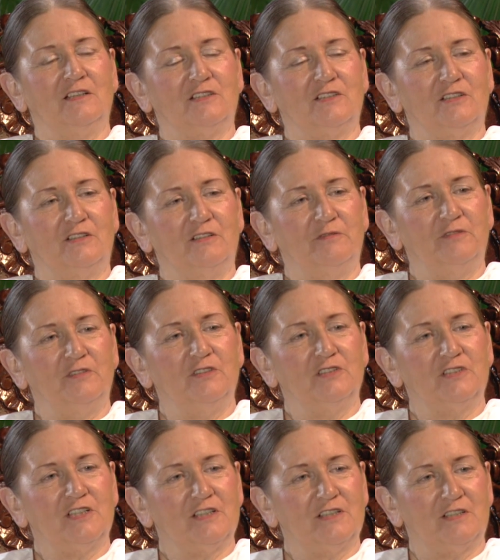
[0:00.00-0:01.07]
to refer
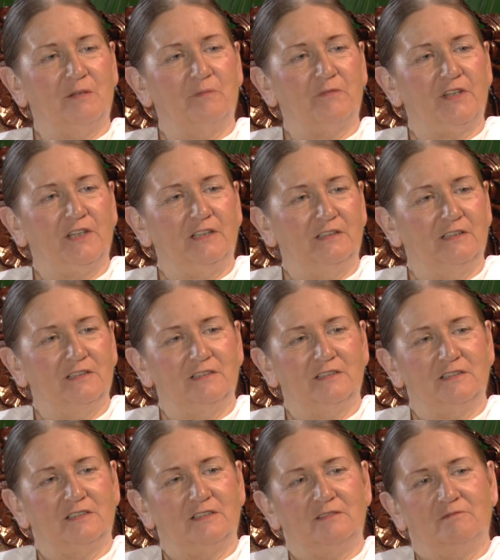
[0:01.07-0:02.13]
to something
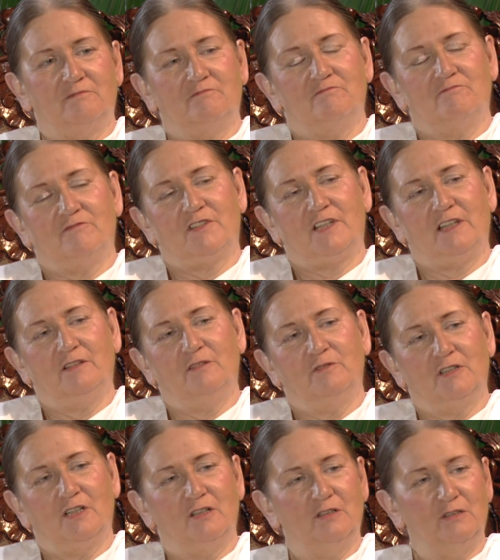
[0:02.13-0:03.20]
that they don't
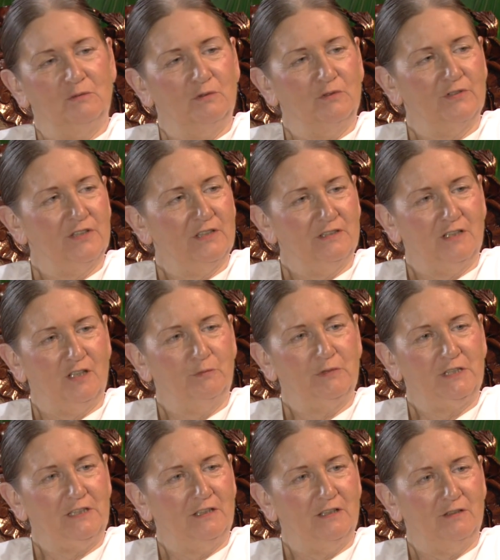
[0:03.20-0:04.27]
know, or that
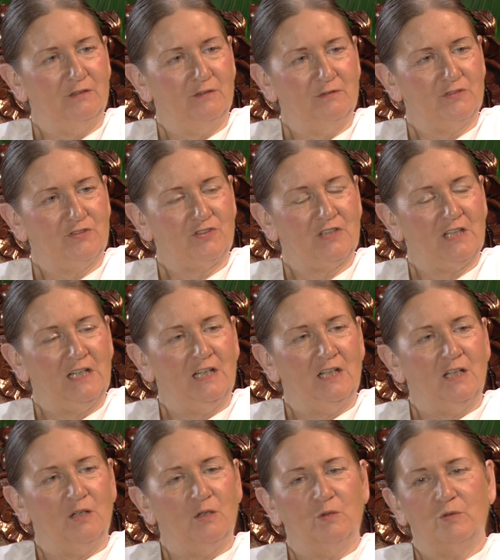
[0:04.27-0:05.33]
nobody knows,
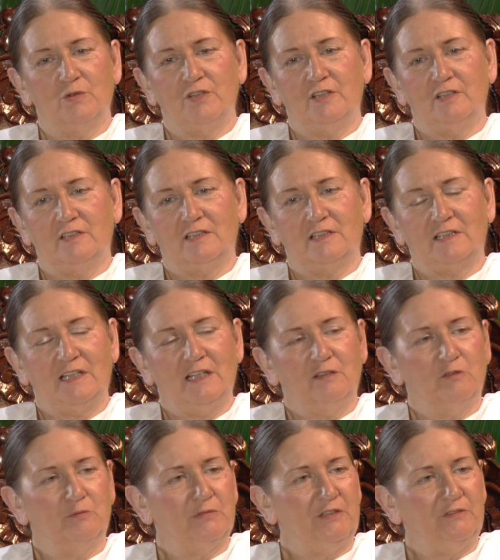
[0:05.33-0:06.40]
or that
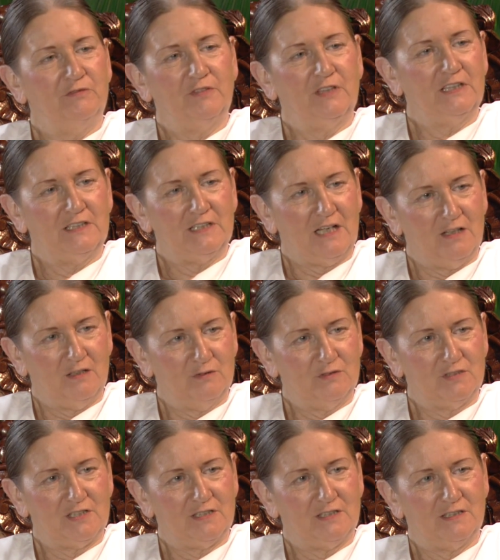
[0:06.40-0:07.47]
cannot be figured
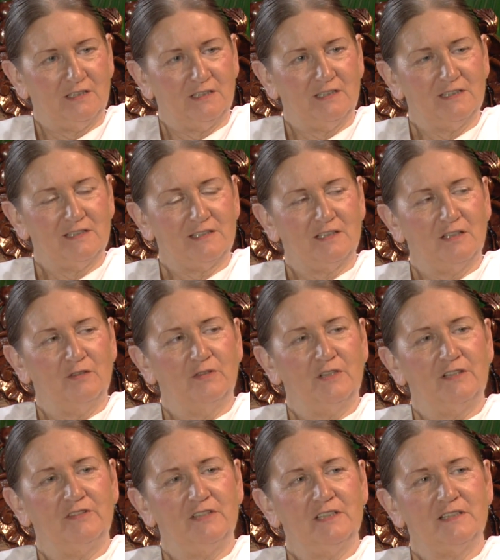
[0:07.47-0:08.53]
out. So
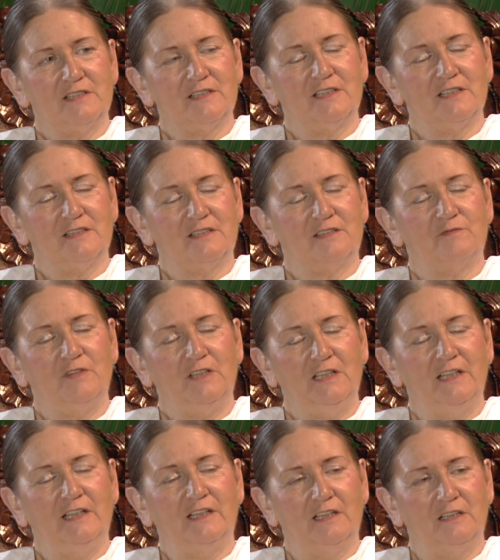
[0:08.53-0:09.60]
there is this
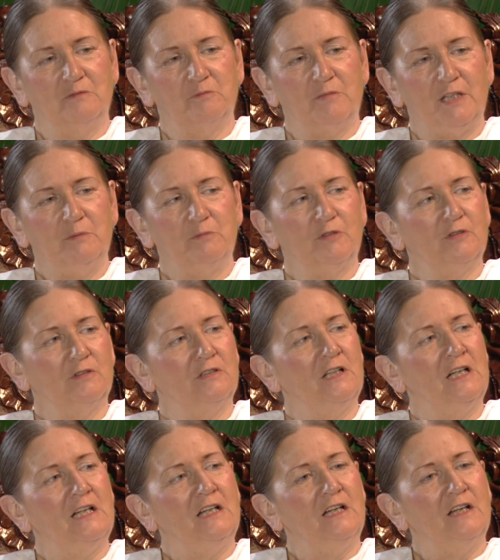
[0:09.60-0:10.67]
feeling in people
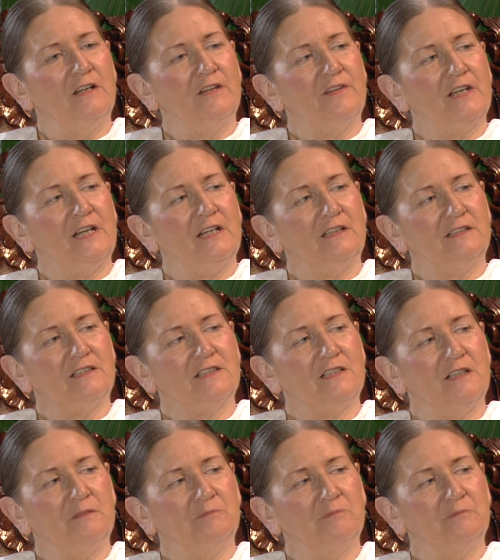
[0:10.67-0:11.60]
that